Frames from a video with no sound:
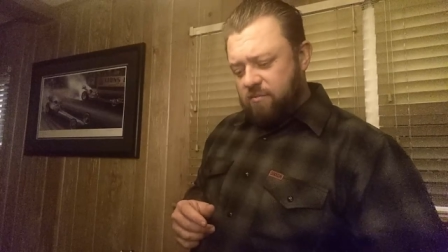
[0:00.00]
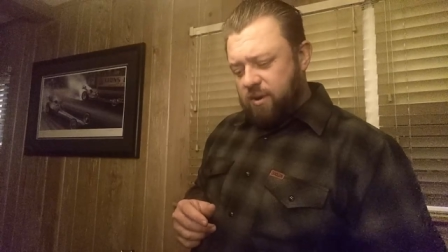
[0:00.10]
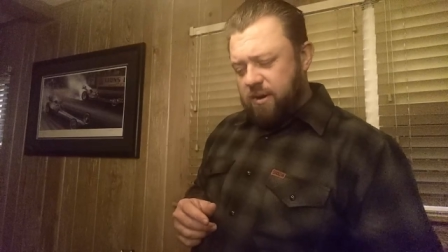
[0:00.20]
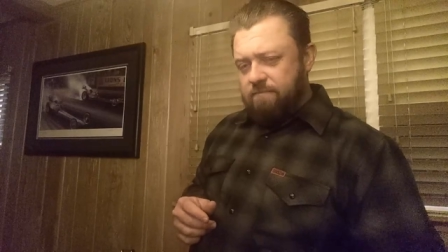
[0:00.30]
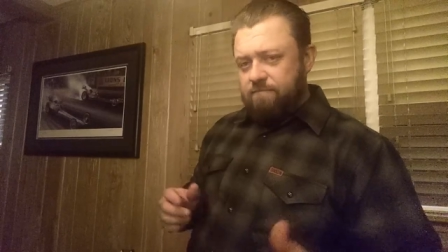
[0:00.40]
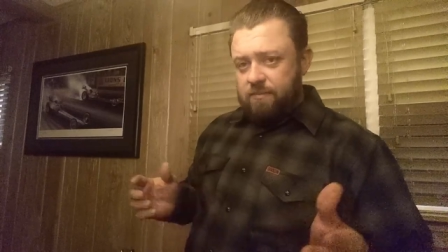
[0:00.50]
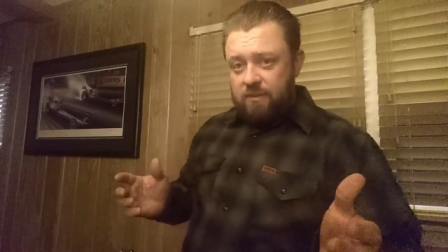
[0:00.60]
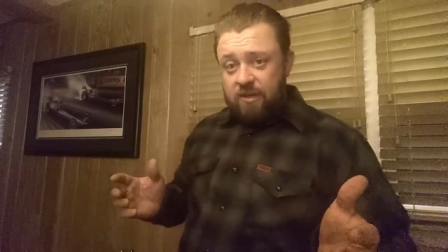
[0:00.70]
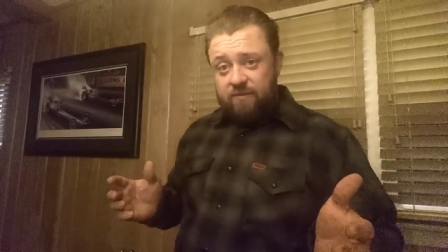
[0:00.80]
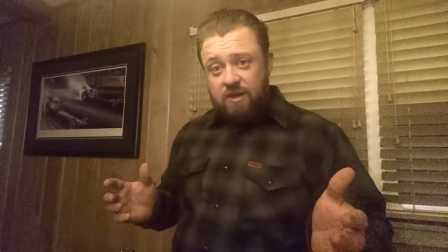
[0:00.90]
But
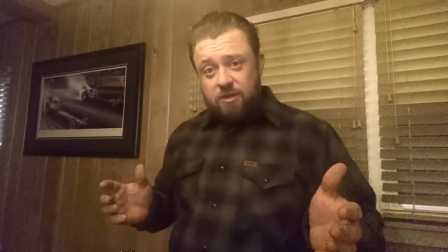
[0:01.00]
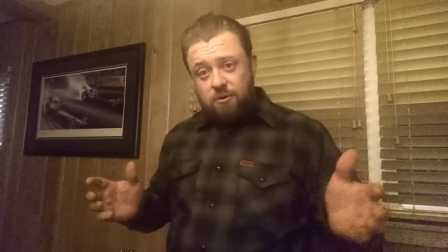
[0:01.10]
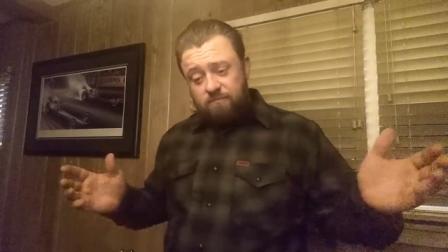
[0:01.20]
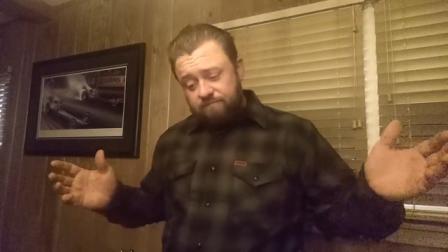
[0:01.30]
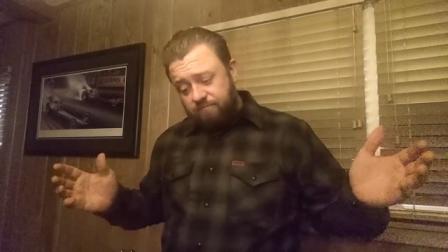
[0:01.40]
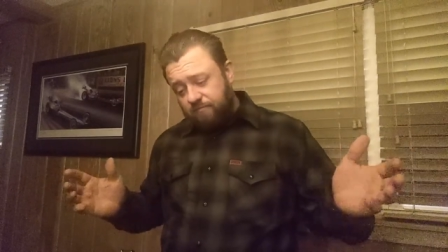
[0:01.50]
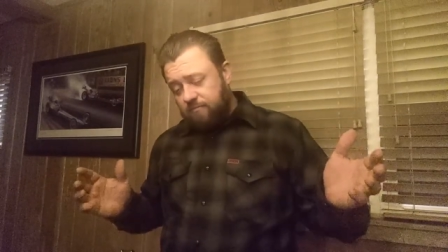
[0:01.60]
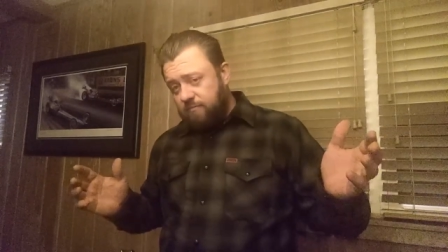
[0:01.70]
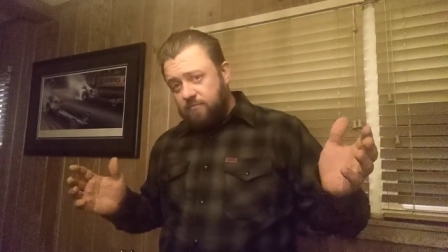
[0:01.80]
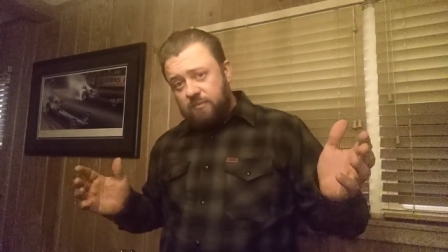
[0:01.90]
if they do,
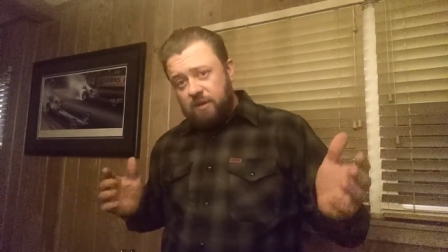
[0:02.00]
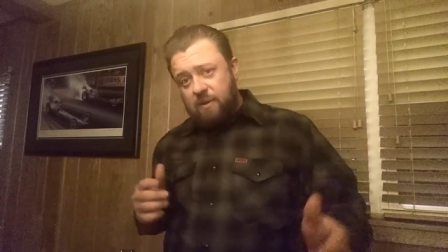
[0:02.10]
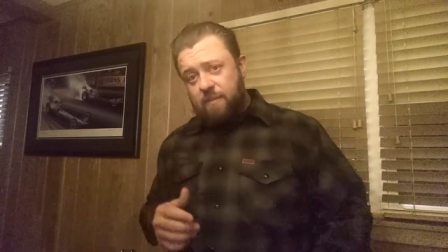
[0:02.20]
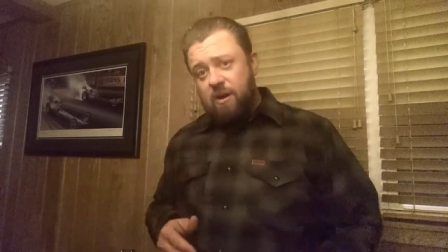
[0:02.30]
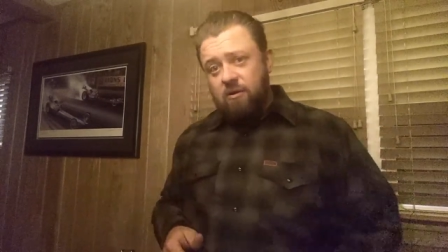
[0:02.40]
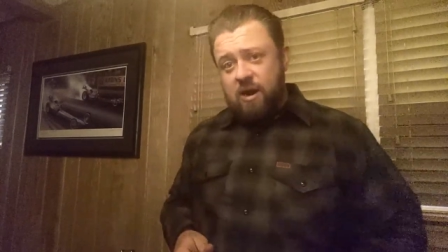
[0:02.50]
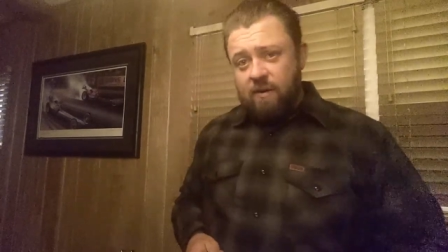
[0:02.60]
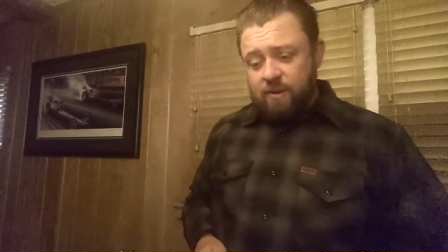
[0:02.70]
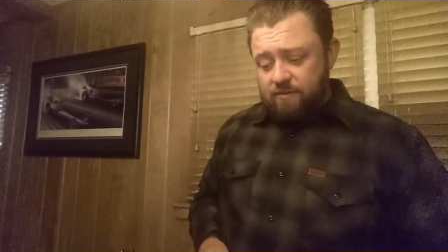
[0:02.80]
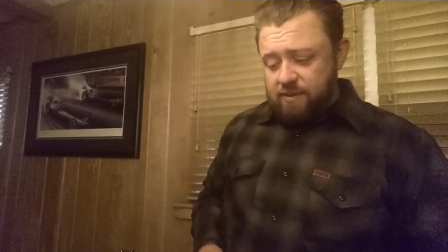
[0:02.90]
maybe I'll
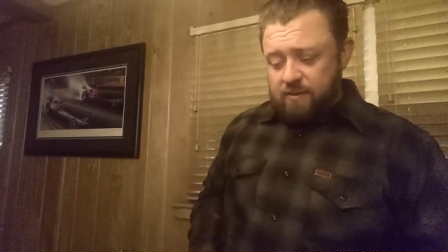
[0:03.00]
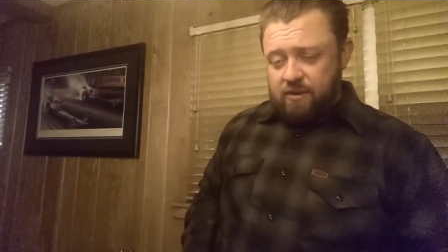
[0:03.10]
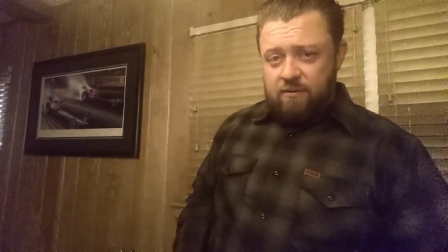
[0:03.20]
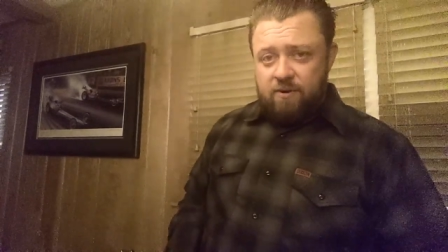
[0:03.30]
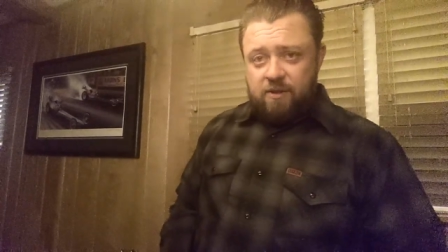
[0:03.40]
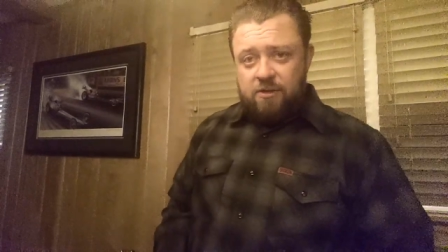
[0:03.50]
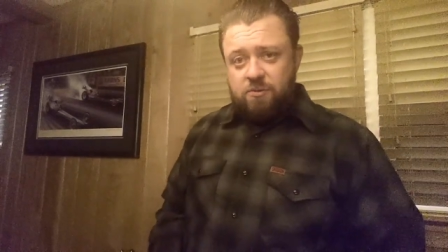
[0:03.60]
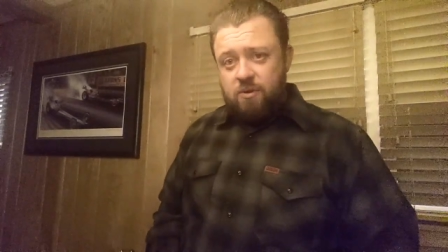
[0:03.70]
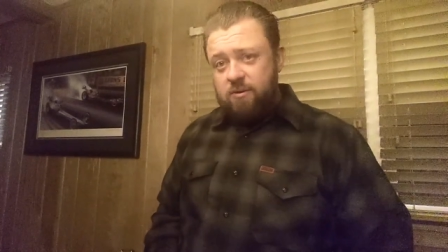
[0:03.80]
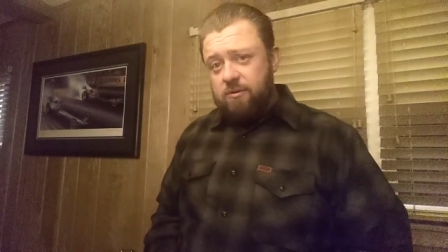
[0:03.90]
grab it. Maybe I'll get rid of
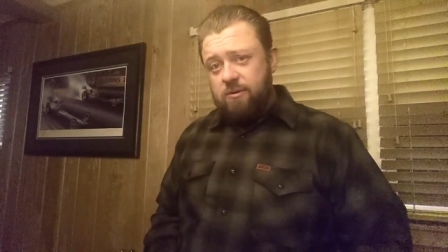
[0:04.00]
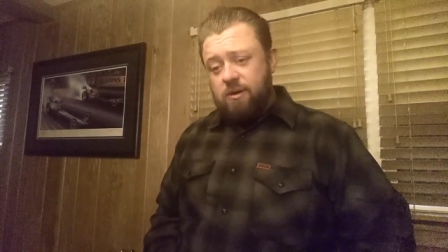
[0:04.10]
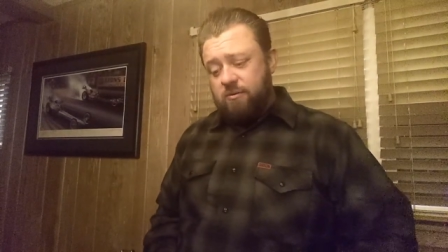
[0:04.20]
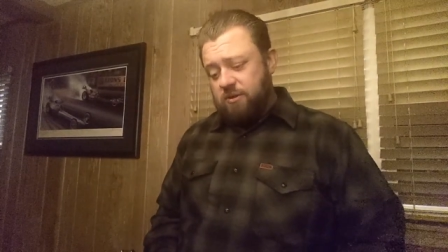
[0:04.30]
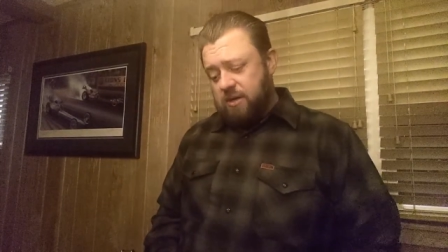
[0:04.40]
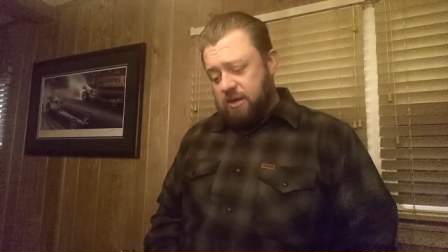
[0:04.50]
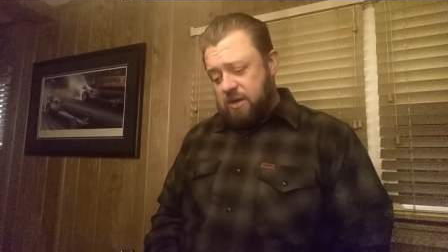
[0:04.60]
this one. Who knows?